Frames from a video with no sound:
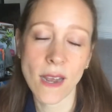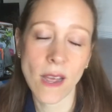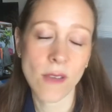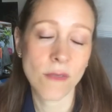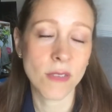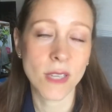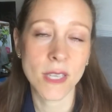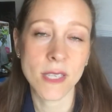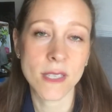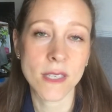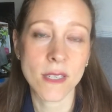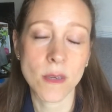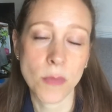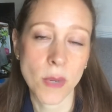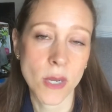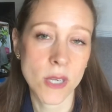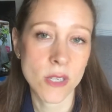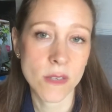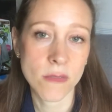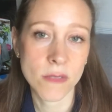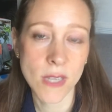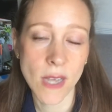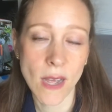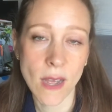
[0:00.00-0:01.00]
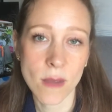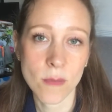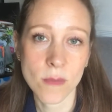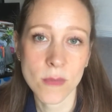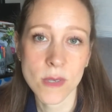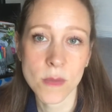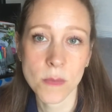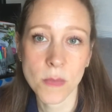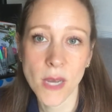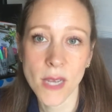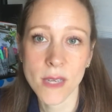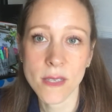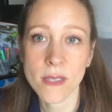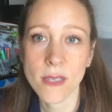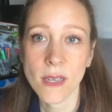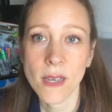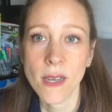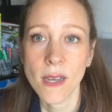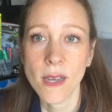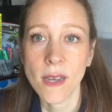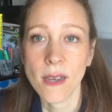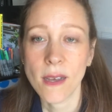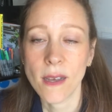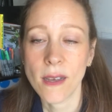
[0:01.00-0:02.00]
I've linked it a bunch of times, but
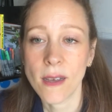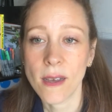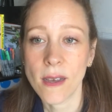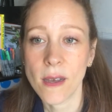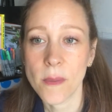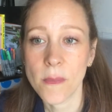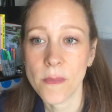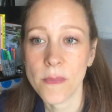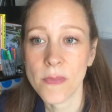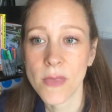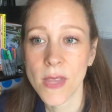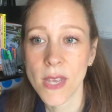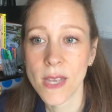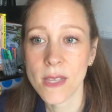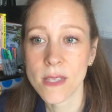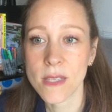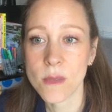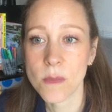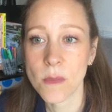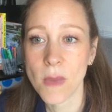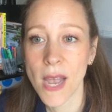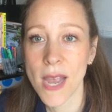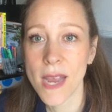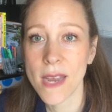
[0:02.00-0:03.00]
it's my